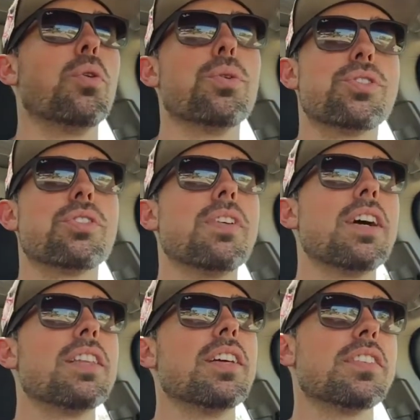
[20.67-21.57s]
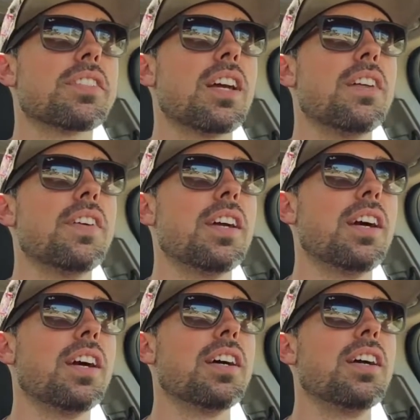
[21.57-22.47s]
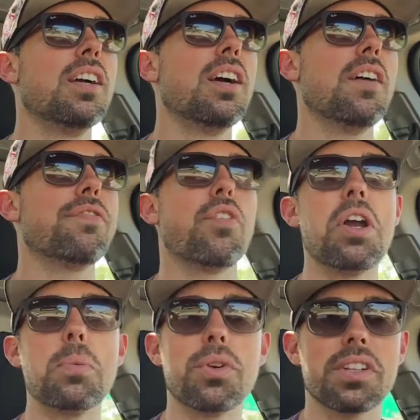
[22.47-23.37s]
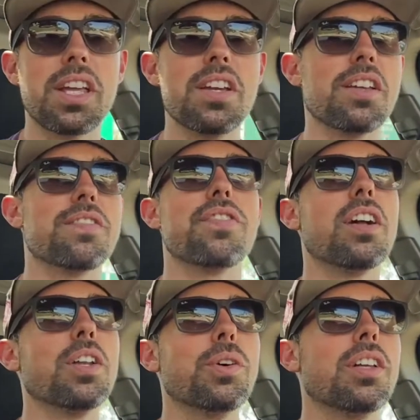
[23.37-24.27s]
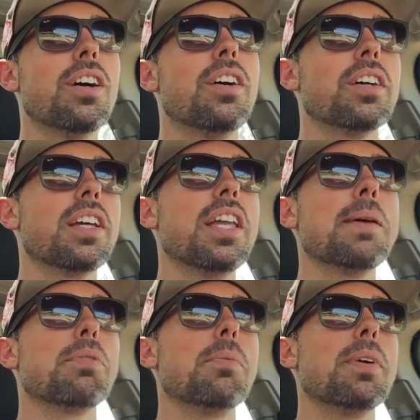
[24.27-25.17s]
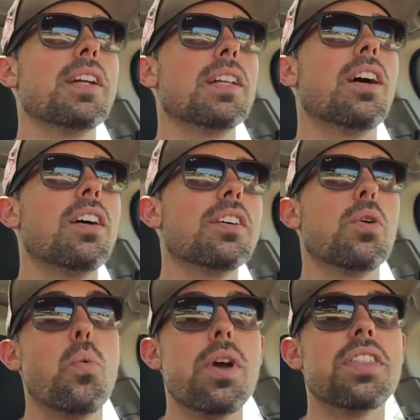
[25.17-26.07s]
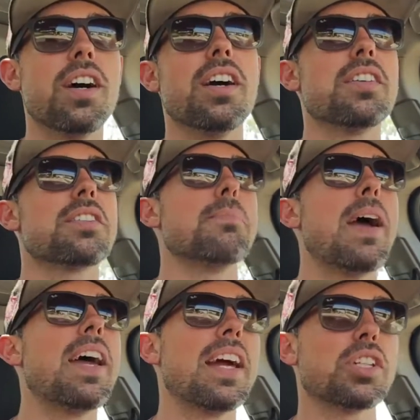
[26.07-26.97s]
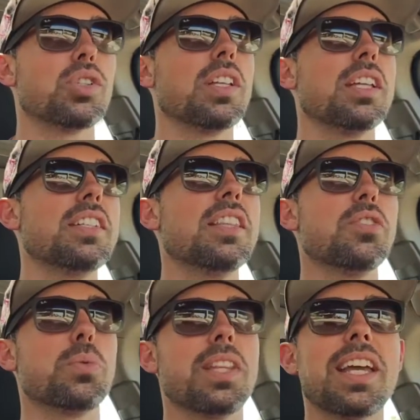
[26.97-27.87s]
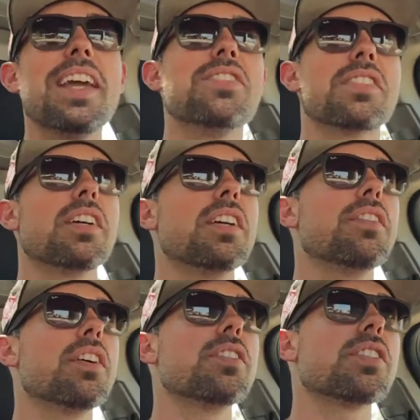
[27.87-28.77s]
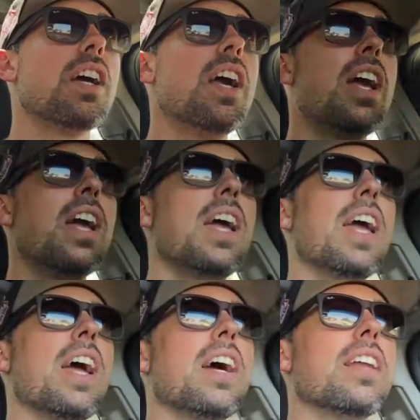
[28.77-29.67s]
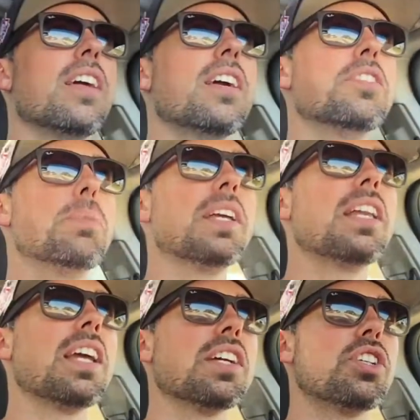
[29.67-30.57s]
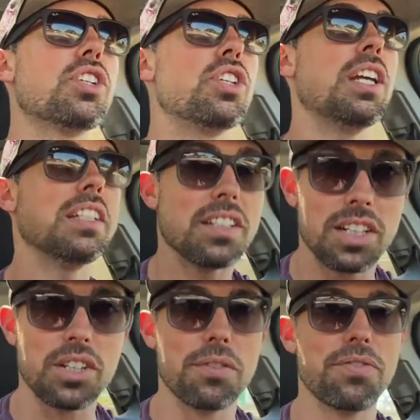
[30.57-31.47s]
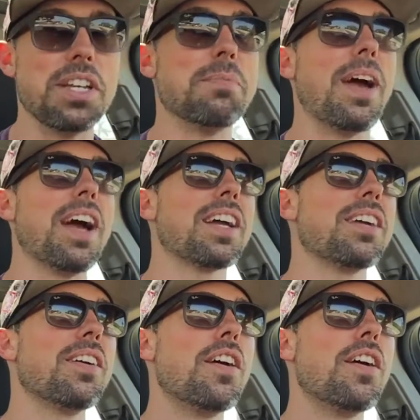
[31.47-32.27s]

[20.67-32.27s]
course around this, kind of a framework that you can follow along and implement along with us. Matt actually did this with a case study of ours, and it's been getting a shit ton of good feedback.